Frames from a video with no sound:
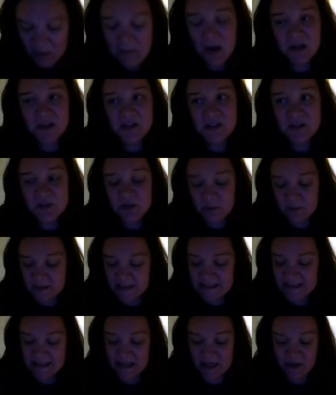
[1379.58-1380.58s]

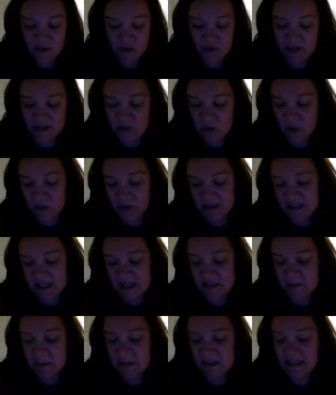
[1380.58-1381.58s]
Montezuma did not trust
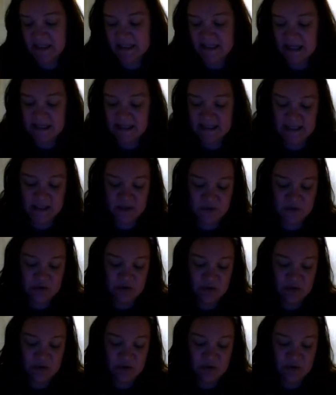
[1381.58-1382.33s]
Cortez, but he did not dare